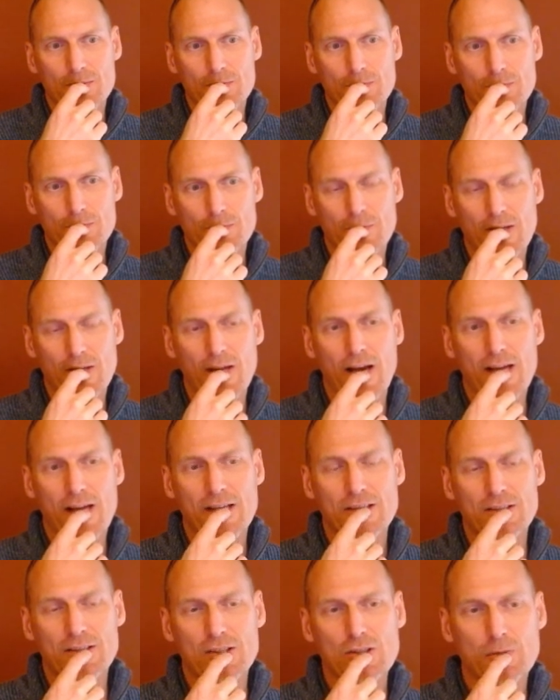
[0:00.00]
well,
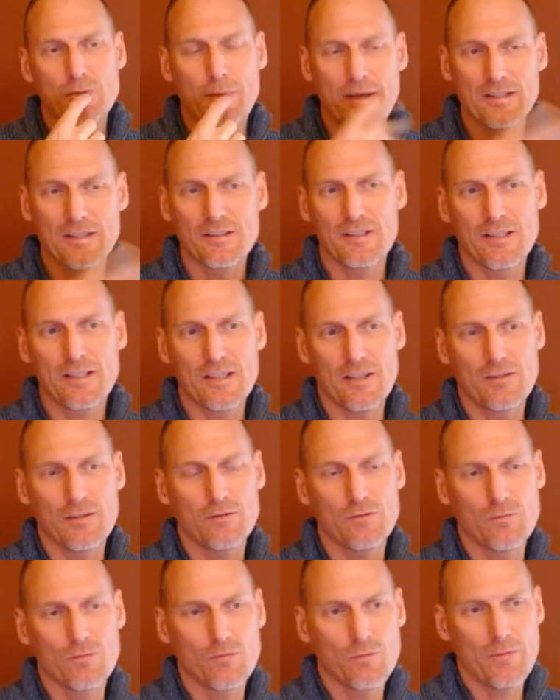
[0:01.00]
I suspect that
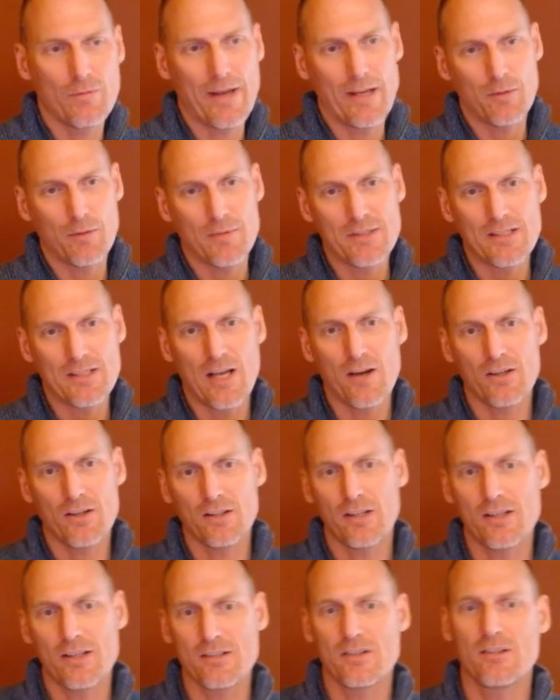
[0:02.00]
he made a
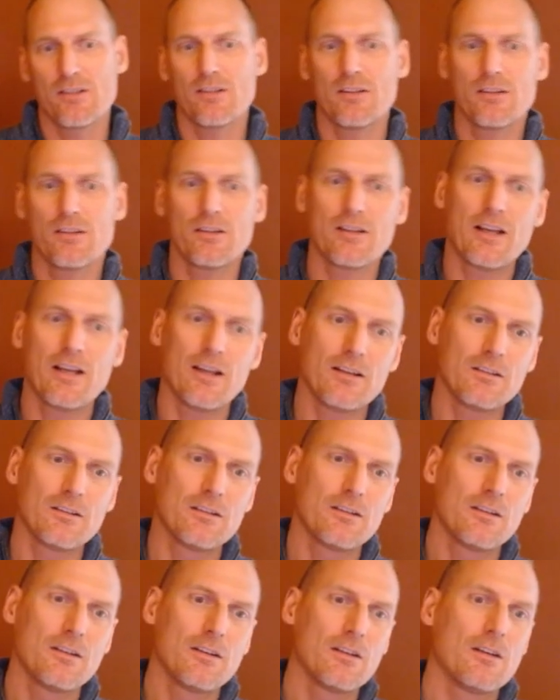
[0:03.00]
miscalculation here again,
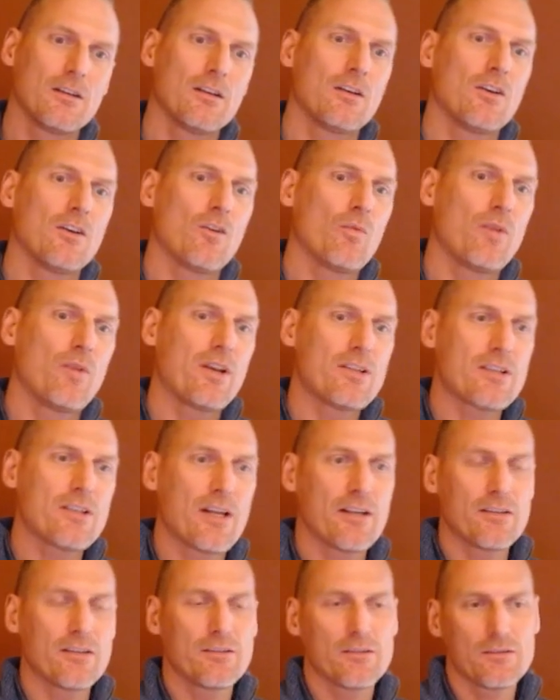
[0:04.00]
because
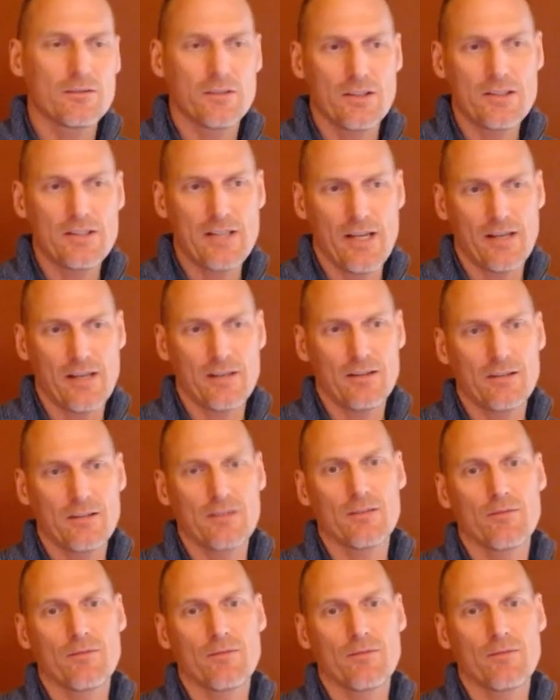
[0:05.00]
I can take,